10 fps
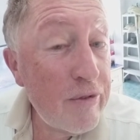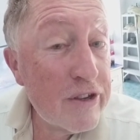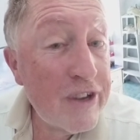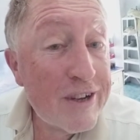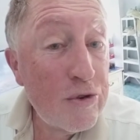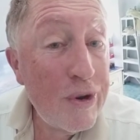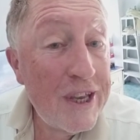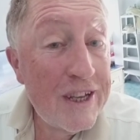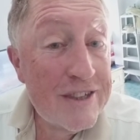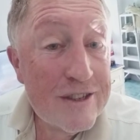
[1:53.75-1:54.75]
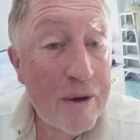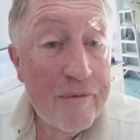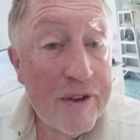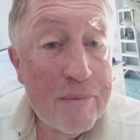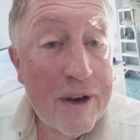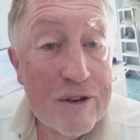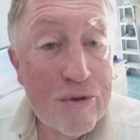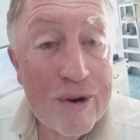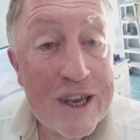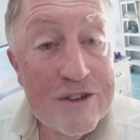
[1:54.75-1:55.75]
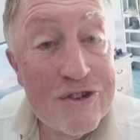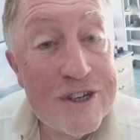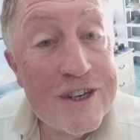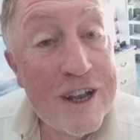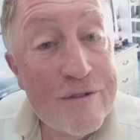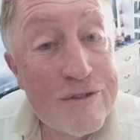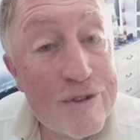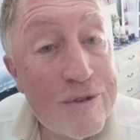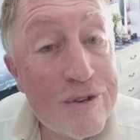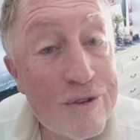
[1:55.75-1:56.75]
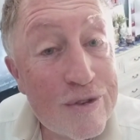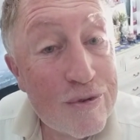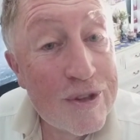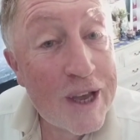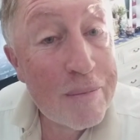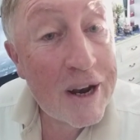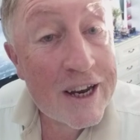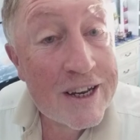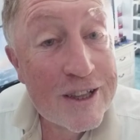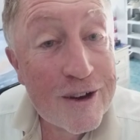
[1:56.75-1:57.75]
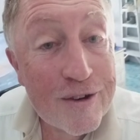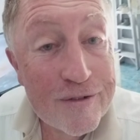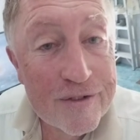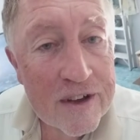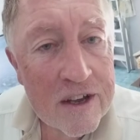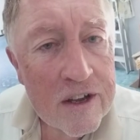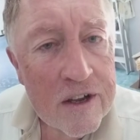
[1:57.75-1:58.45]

was agreed something by creation of the two-day planet Earth